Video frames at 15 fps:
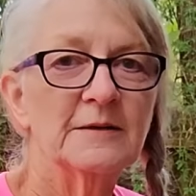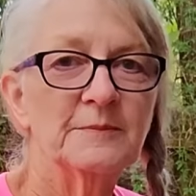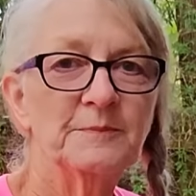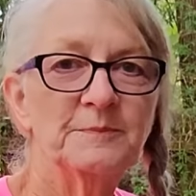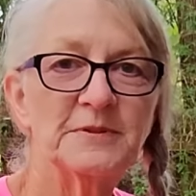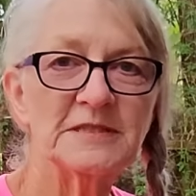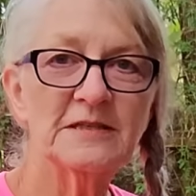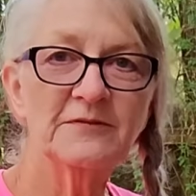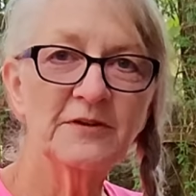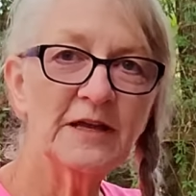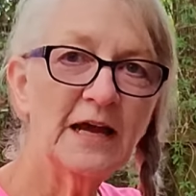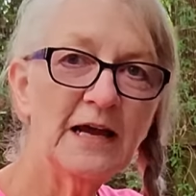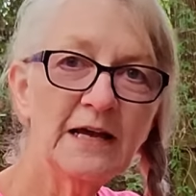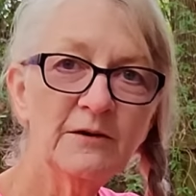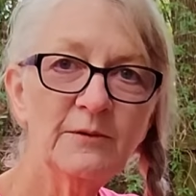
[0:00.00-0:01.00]
Pacific
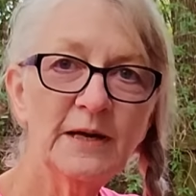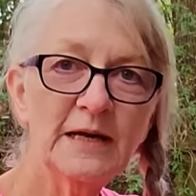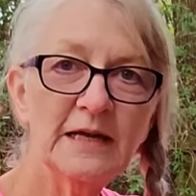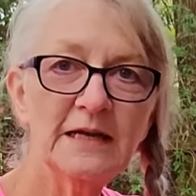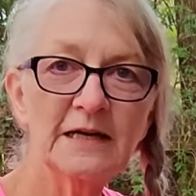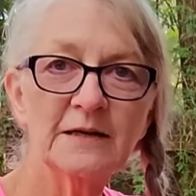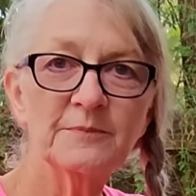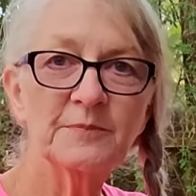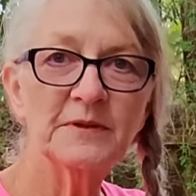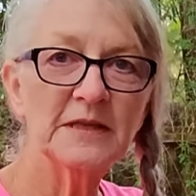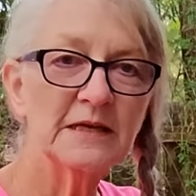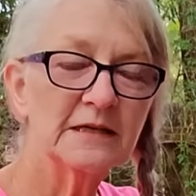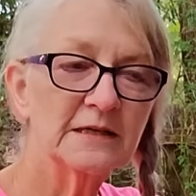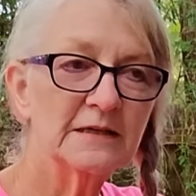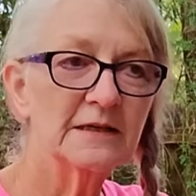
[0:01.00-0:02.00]
Highway, up
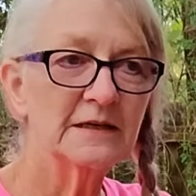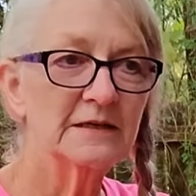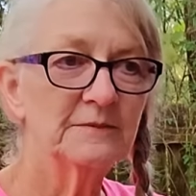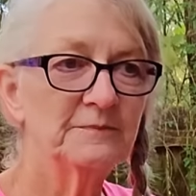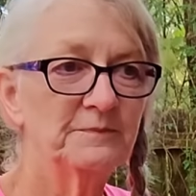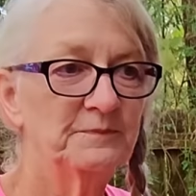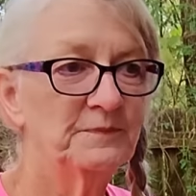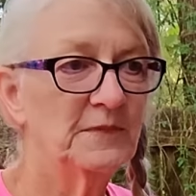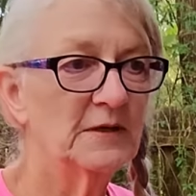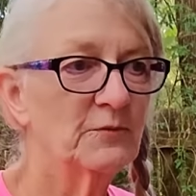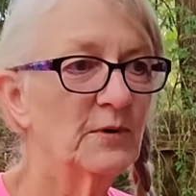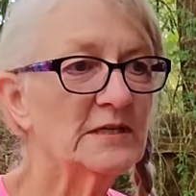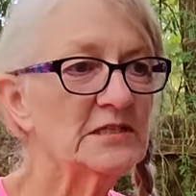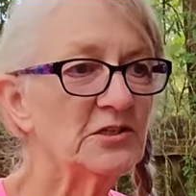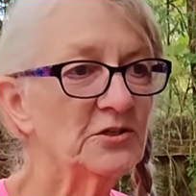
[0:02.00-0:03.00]
the
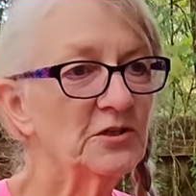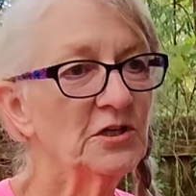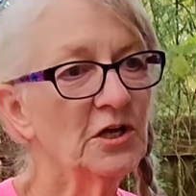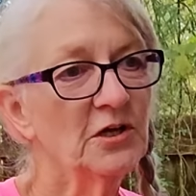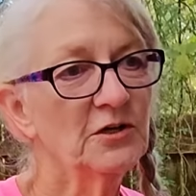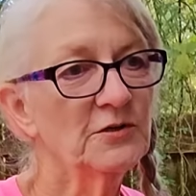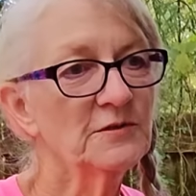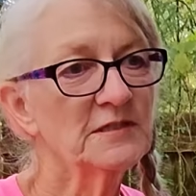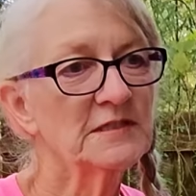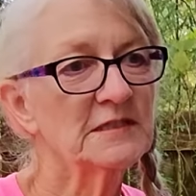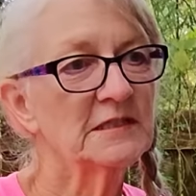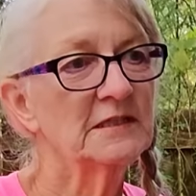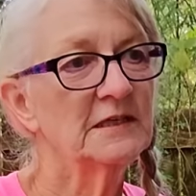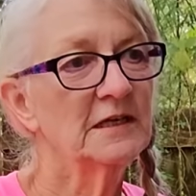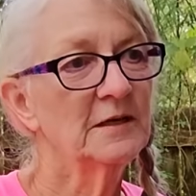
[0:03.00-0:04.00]
western coast,
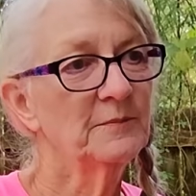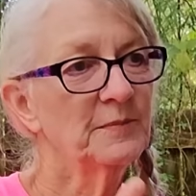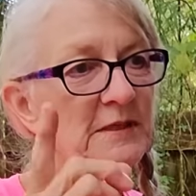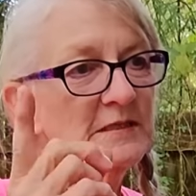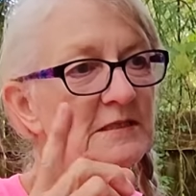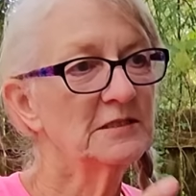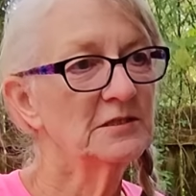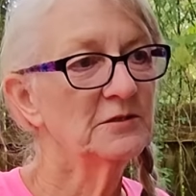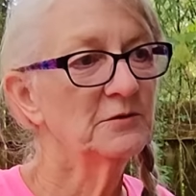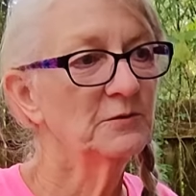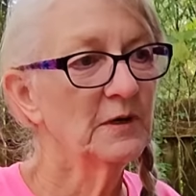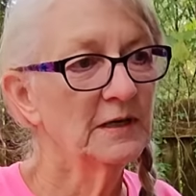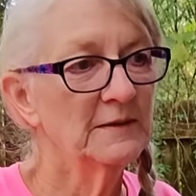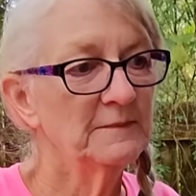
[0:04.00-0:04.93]
and up into